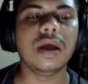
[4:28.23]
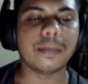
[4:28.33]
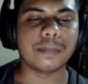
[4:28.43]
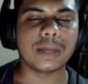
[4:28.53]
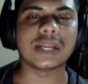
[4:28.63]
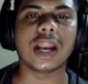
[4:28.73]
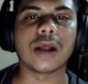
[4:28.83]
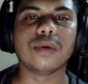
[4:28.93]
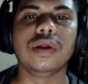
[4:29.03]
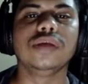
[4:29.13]
but a
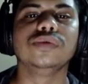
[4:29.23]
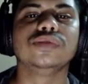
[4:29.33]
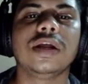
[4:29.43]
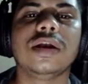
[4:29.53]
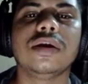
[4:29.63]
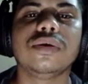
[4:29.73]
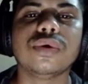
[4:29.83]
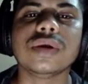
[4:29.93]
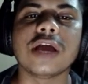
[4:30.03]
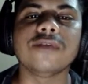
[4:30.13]
regular user
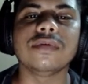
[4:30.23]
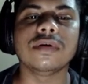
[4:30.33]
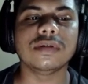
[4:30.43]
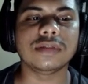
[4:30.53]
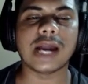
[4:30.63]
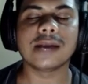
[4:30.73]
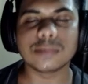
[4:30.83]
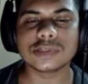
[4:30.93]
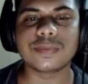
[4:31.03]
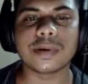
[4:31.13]
don't have that
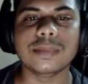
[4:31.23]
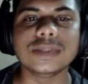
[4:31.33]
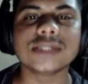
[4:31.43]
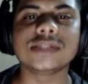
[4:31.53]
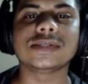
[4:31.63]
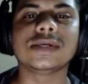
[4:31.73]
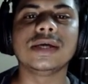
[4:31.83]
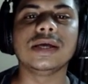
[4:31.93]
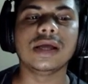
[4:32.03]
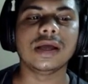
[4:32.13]
much permissions
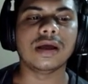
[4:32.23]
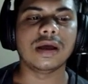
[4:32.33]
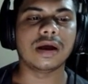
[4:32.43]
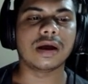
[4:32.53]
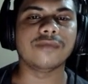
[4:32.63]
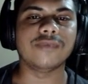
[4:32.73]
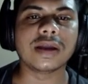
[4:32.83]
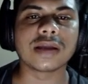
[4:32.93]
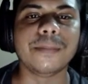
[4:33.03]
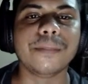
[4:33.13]

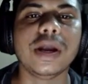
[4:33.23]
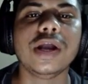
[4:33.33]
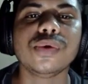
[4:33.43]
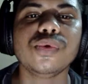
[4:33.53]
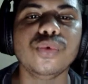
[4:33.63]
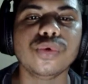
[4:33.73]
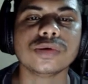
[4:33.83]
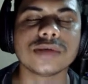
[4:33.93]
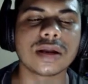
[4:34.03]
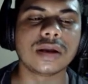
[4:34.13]
when compared to root
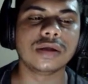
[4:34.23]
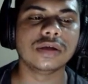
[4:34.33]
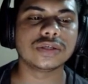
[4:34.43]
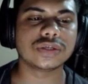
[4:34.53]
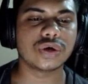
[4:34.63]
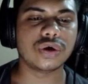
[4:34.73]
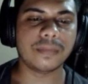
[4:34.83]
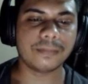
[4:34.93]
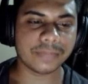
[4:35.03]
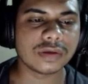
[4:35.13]
user.
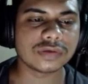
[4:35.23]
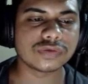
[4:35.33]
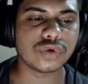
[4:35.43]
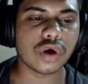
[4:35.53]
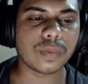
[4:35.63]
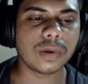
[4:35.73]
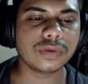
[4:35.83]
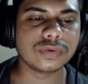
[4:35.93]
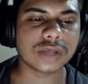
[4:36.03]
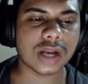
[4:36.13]
So normal
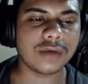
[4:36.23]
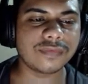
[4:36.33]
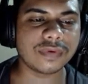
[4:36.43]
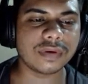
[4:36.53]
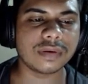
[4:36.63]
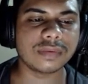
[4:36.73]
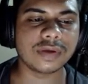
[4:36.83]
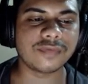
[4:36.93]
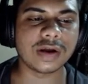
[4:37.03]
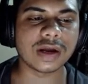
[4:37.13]
user have
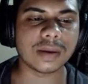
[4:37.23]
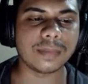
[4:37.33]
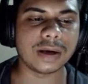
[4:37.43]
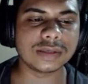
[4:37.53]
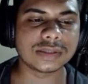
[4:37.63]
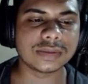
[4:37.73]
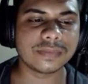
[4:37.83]
different commands